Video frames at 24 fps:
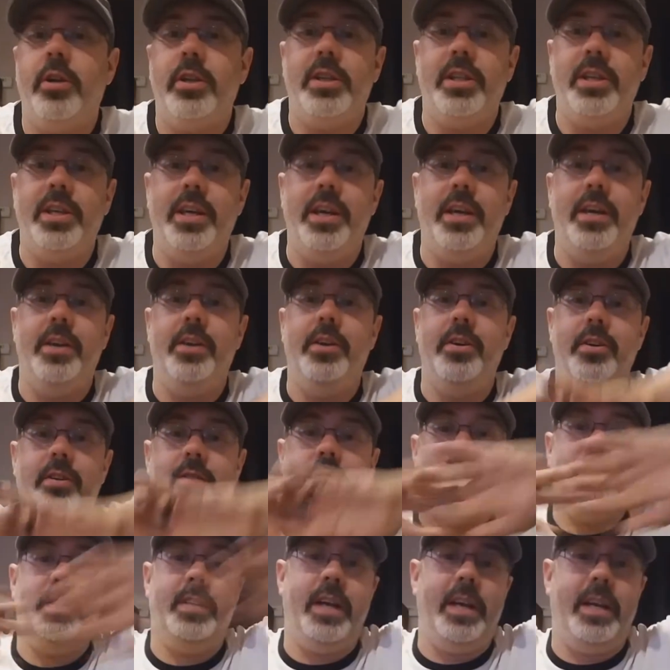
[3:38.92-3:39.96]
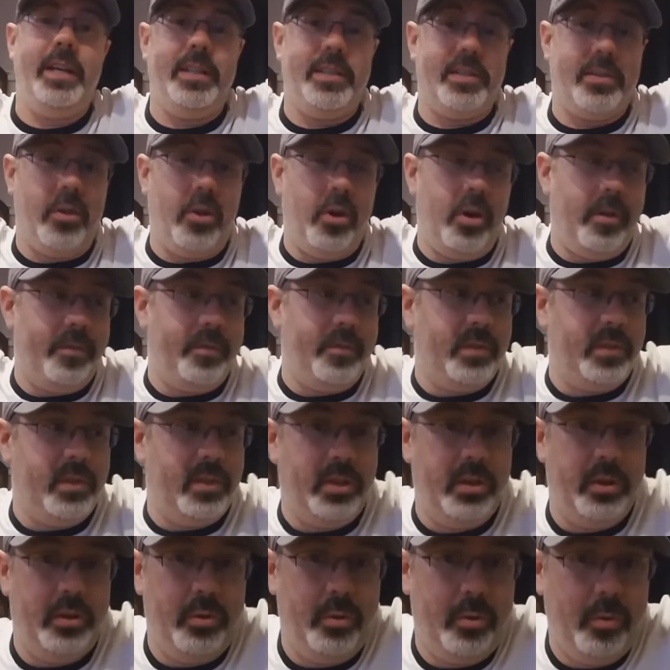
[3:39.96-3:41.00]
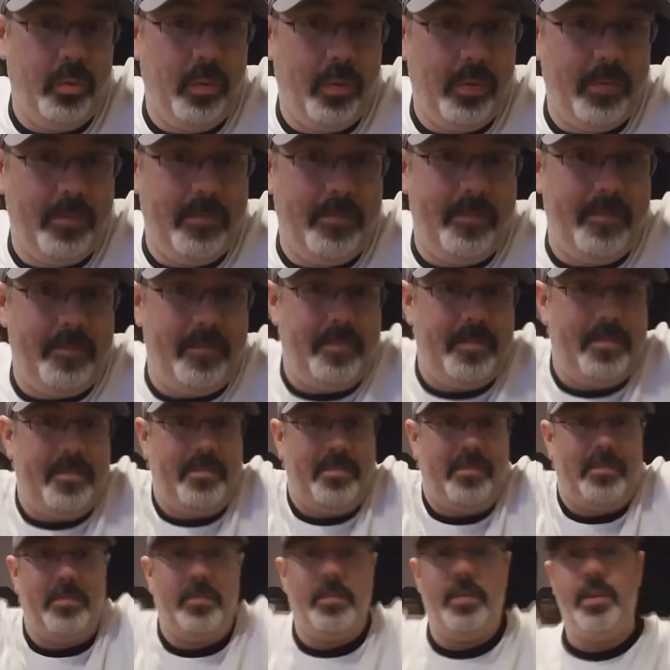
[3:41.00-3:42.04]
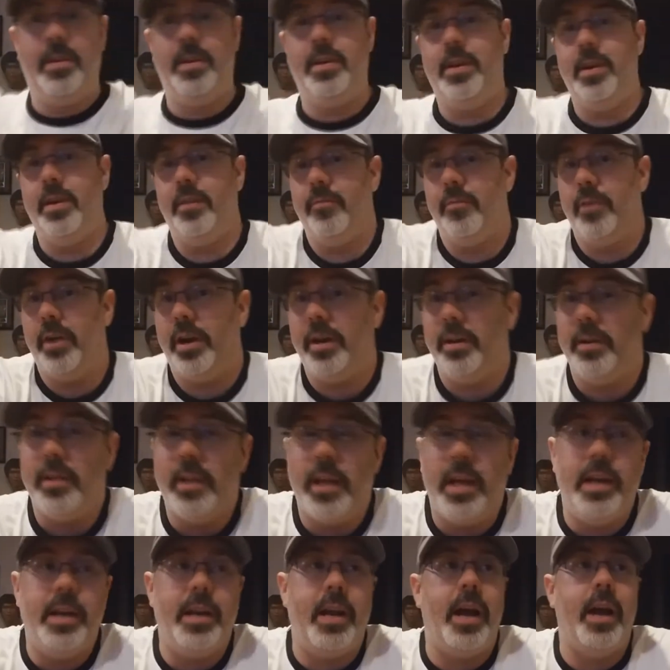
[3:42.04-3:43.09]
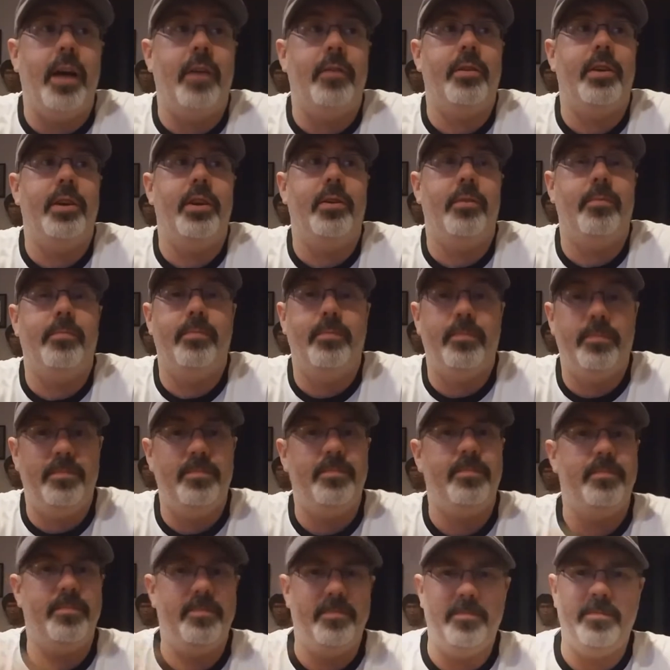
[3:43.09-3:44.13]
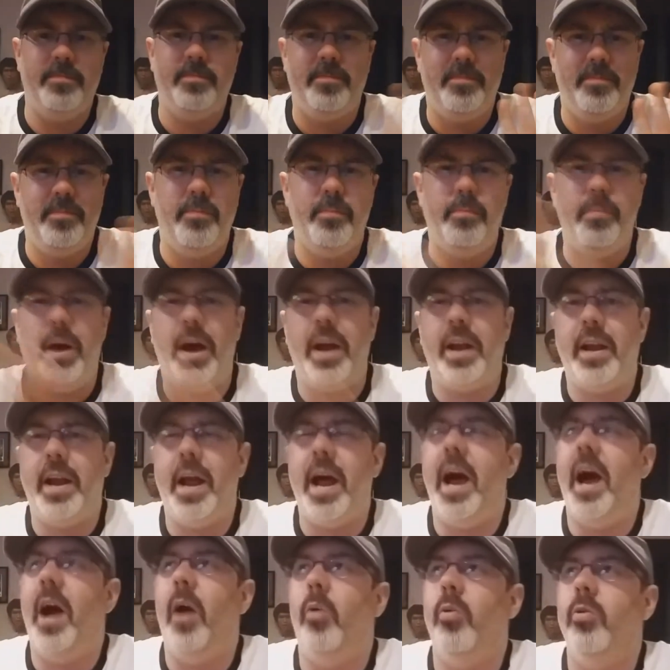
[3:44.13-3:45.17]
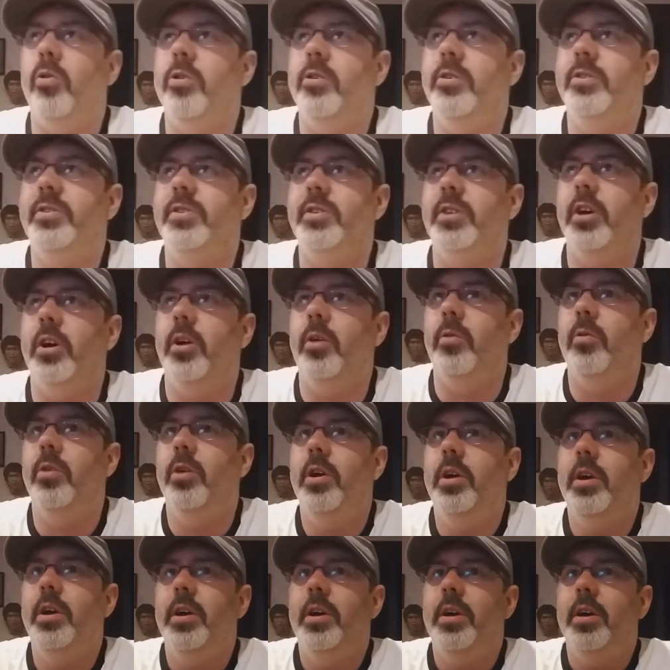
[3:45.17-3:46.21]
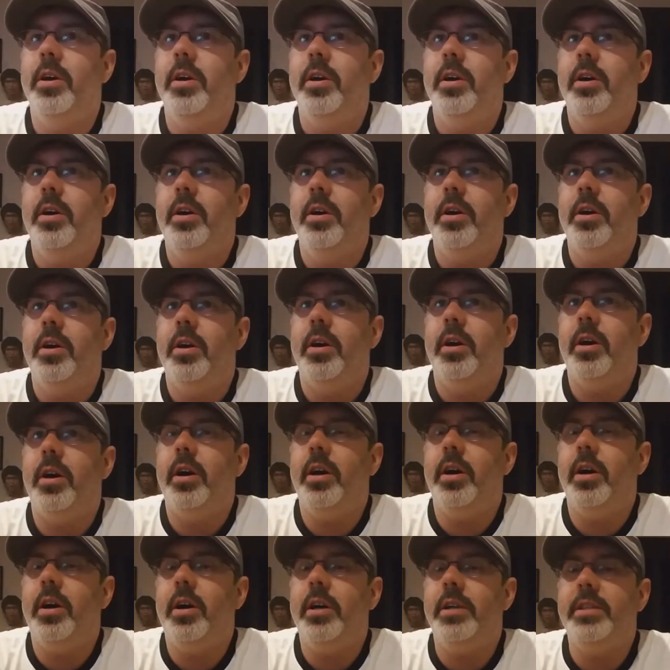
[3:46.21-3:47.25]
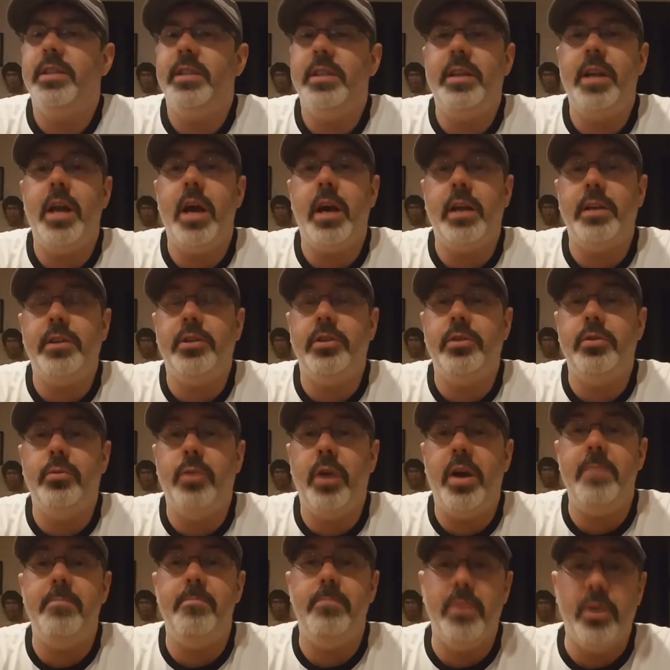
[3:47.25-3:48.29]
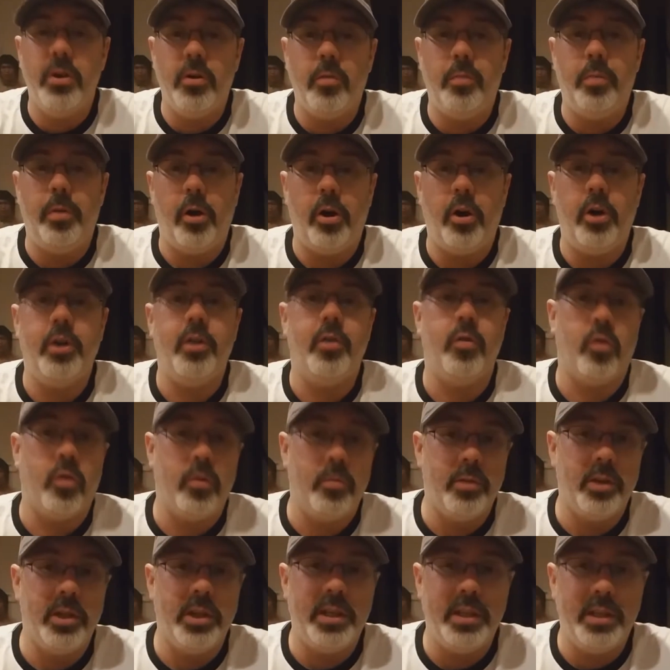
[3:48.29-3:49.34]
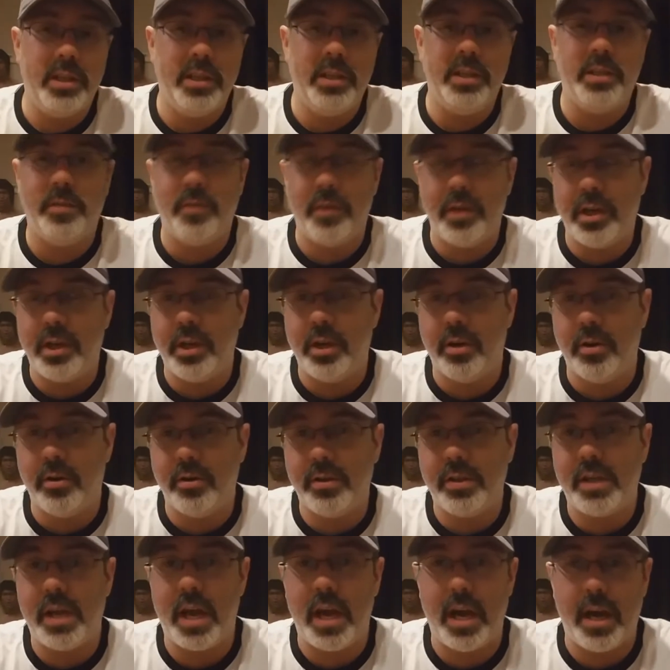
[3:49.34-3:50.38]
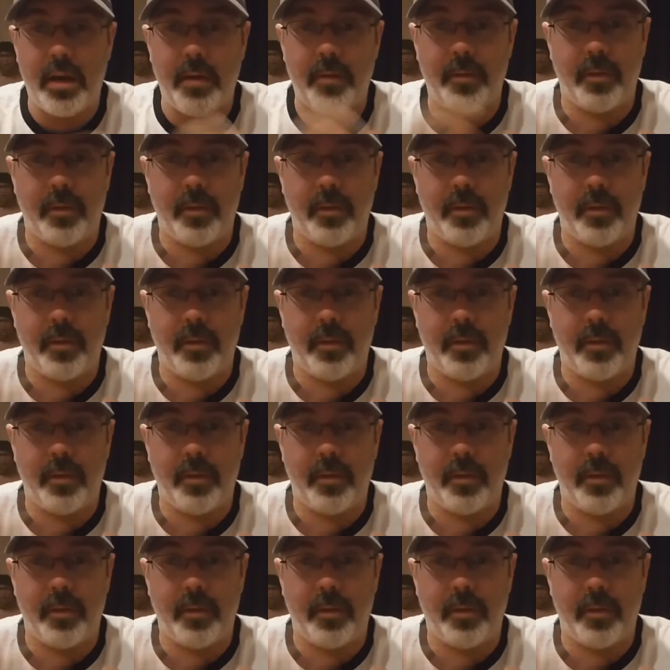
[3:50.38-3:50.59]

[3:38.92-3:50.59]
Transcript: the end of Days Off 2. Getting ready to lay down here about an hour or so. Uh, I did not do a middle part. Normally these videos have